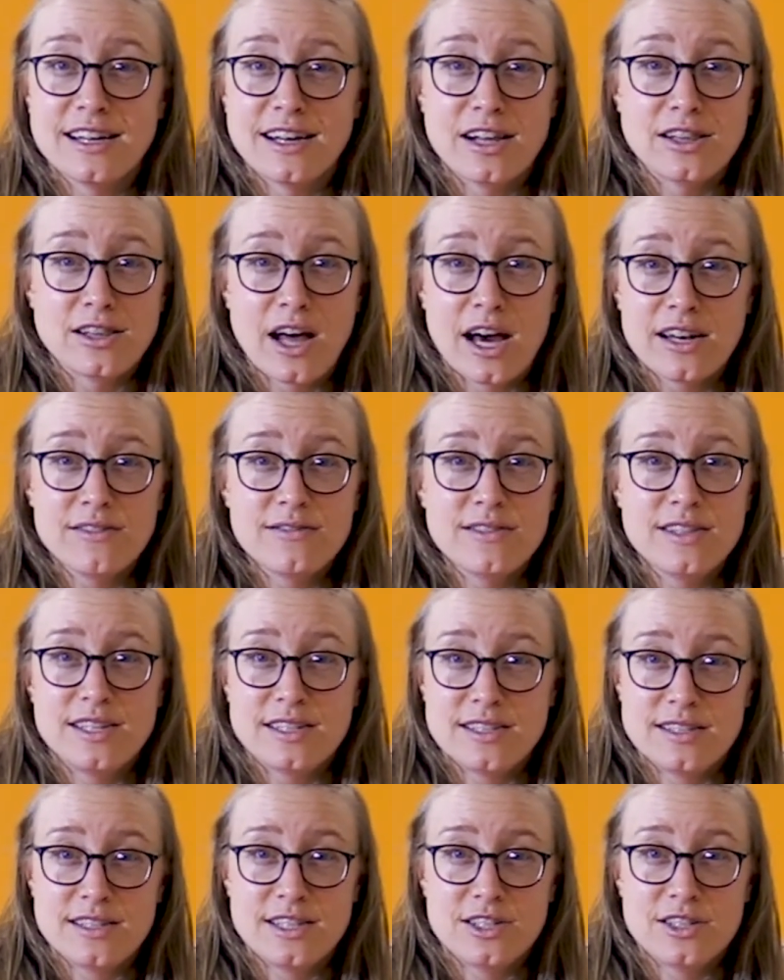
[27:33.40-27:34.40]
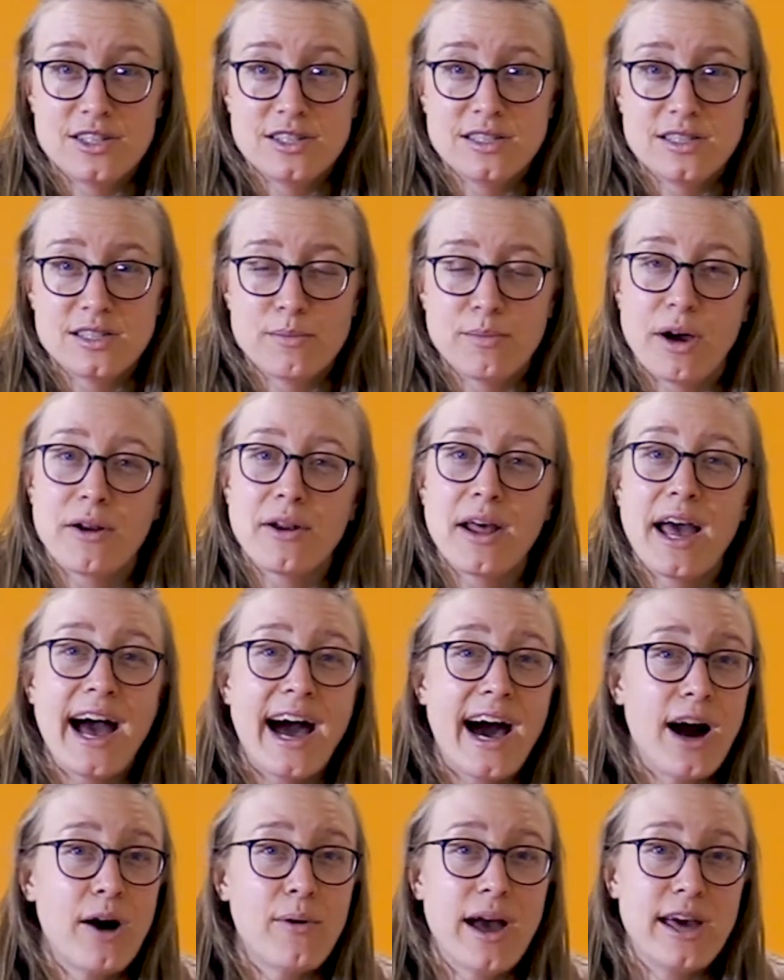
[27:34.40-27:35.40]
a lot of the decisions about
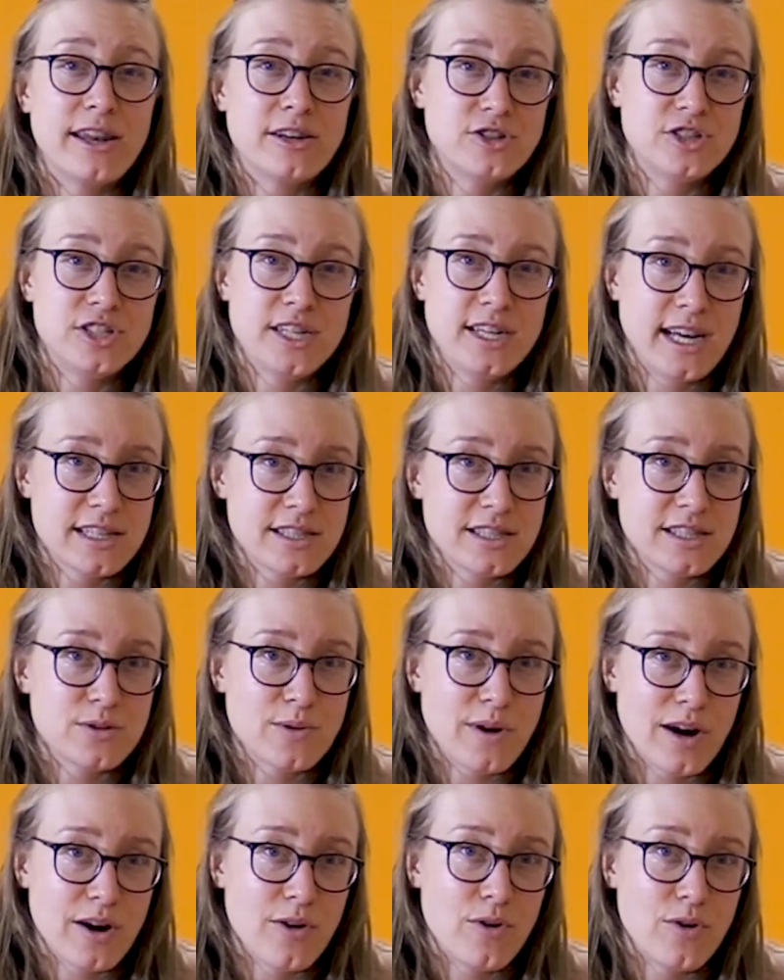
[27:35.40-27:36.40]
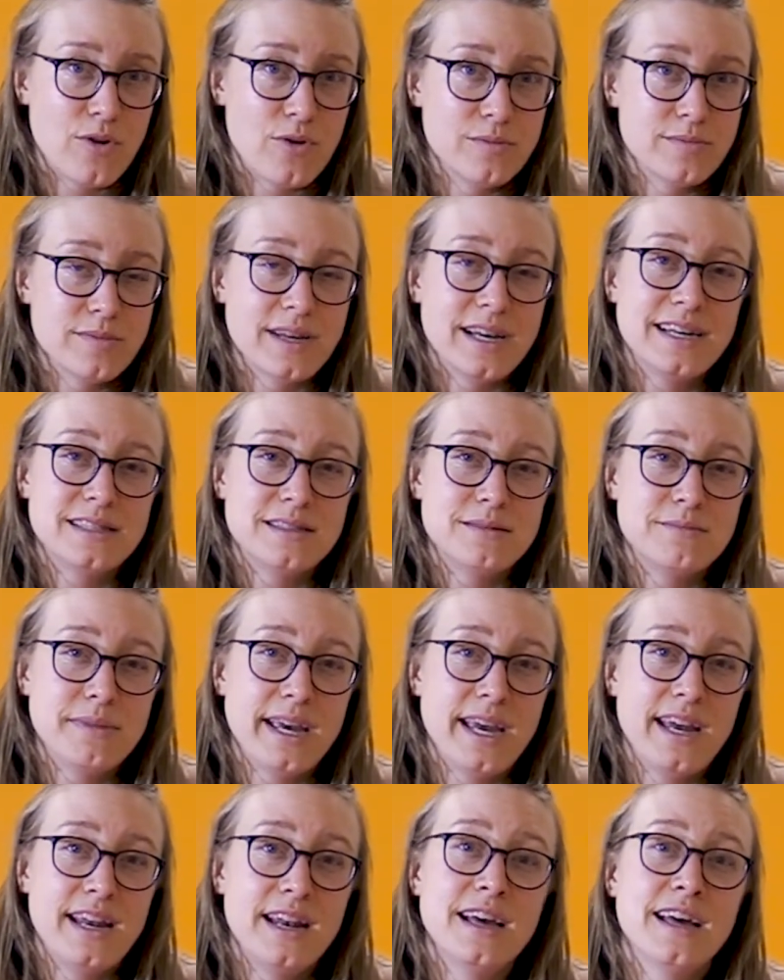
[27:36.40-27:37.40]
how energy gets to our home is
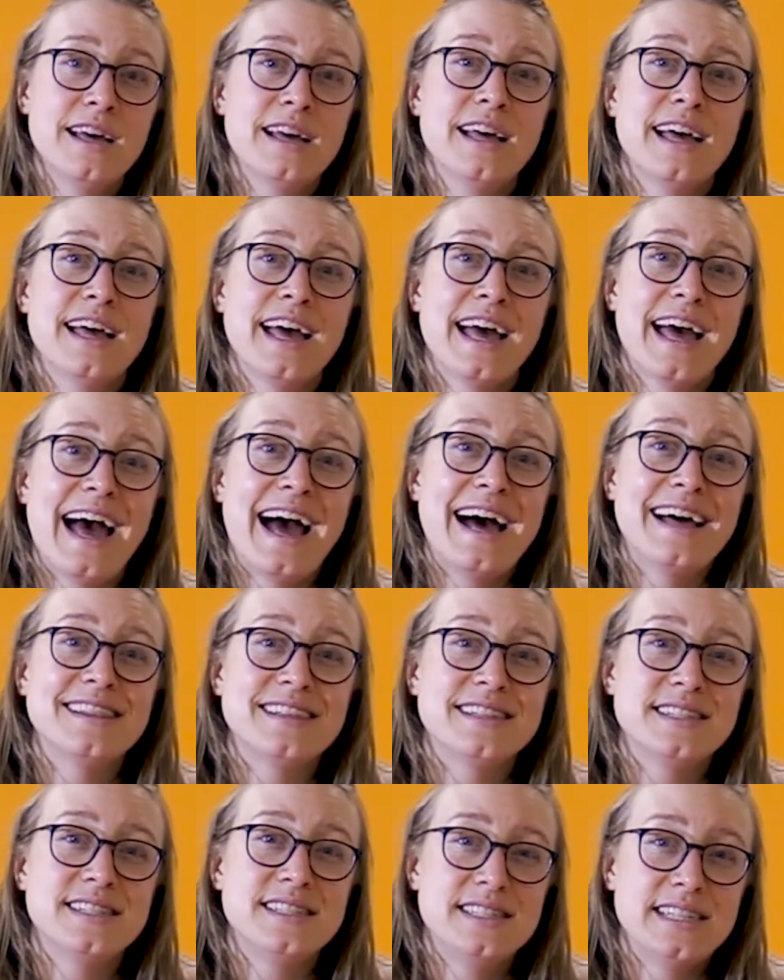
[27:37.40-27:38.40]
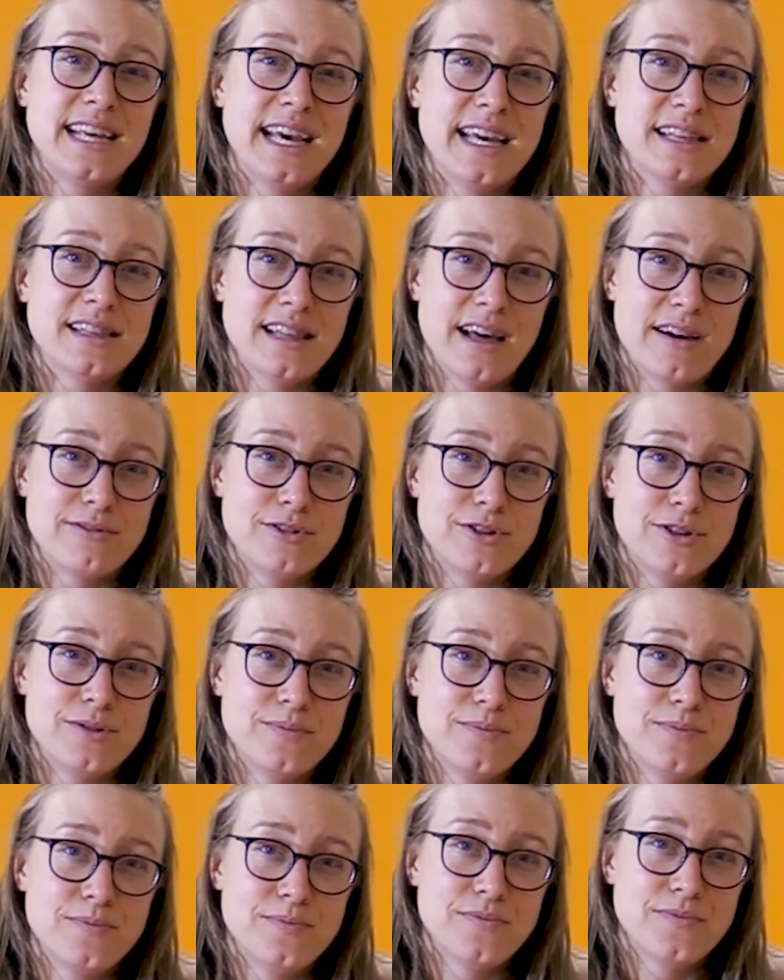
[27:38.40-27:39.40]
made at the state level.
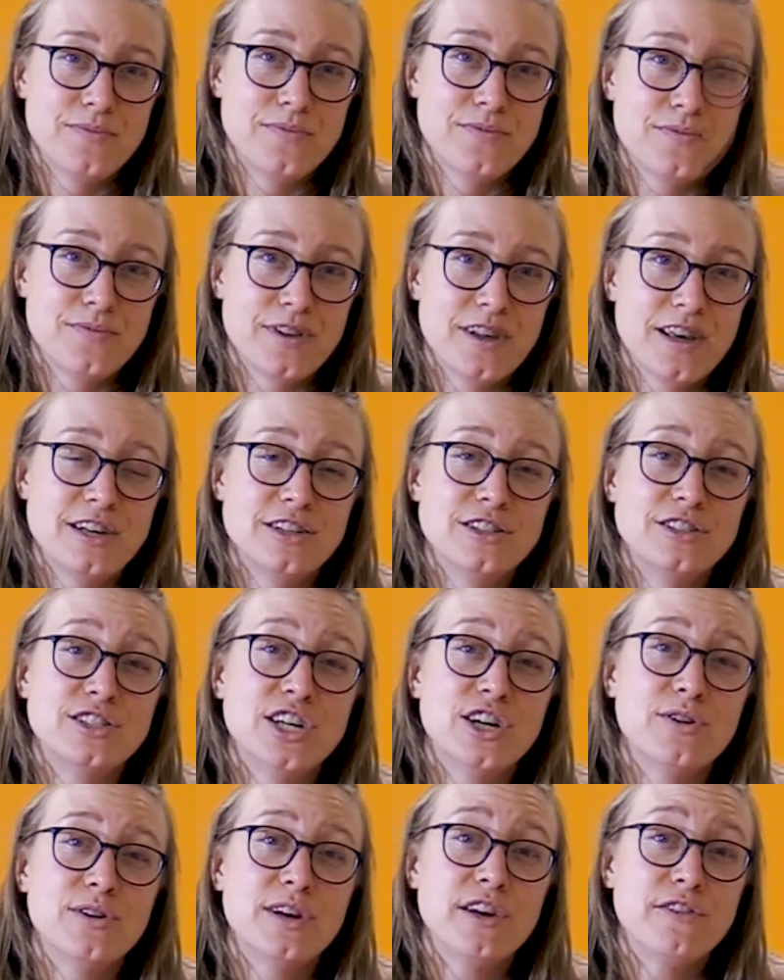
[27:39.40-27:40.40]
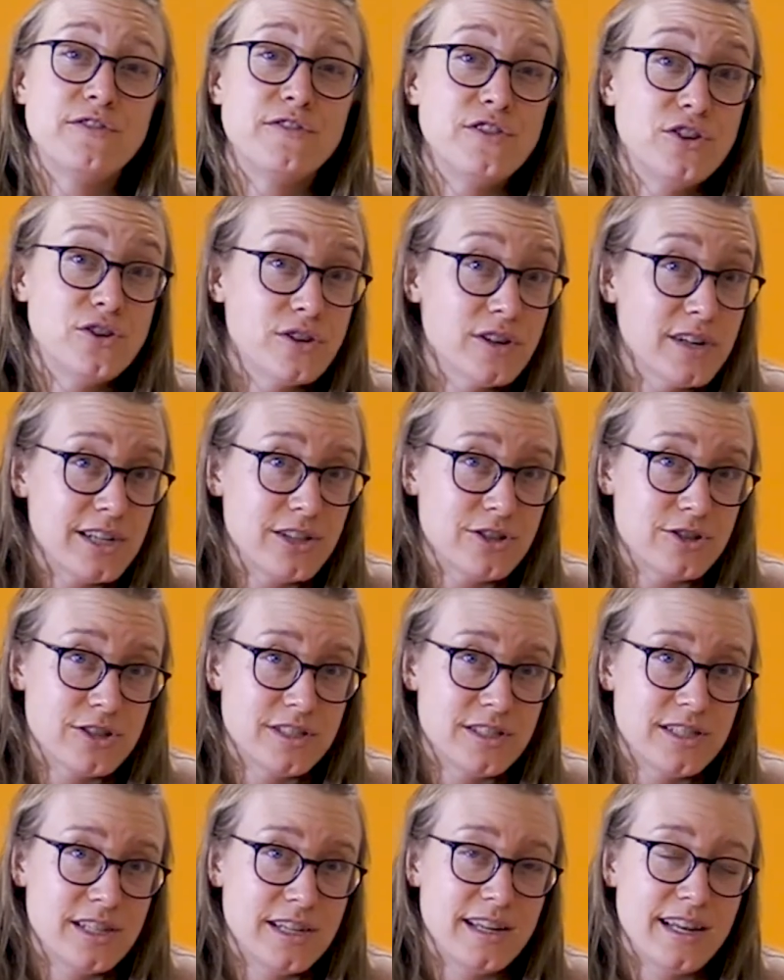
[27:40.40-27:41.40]
So if you're
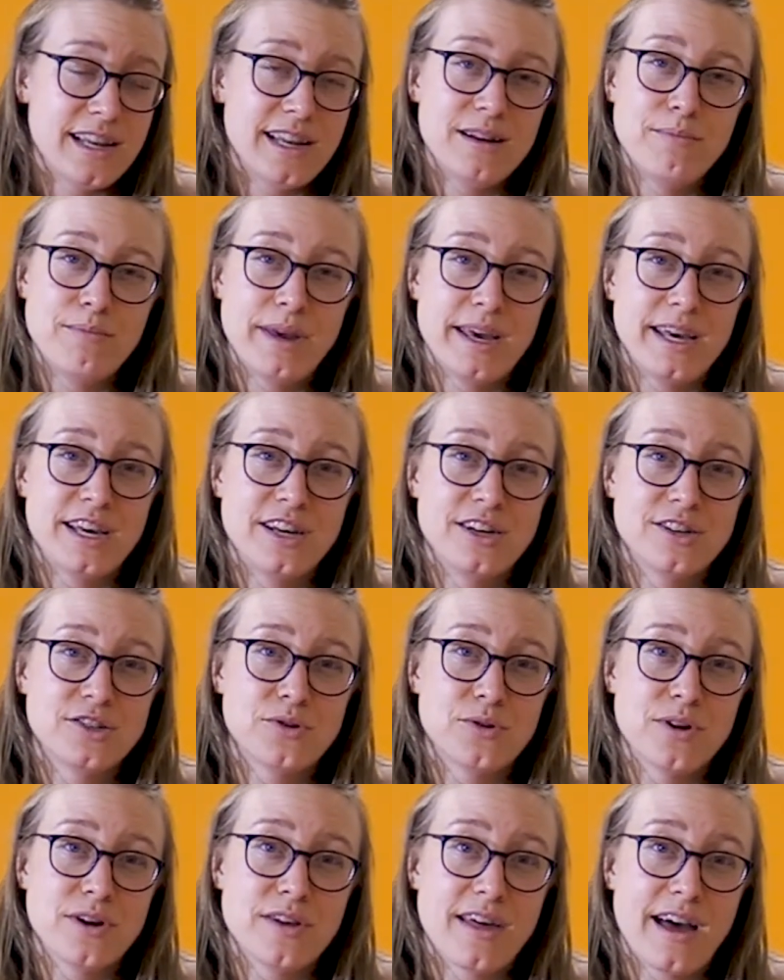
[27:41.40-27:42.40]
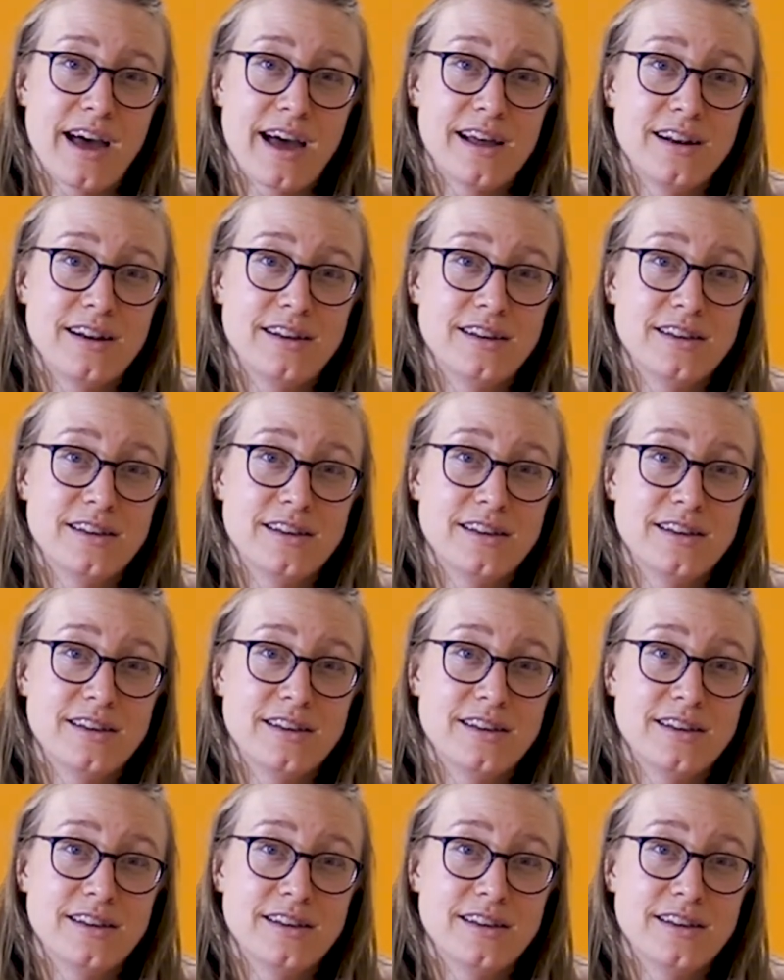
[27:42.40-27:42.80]
interested in making sure that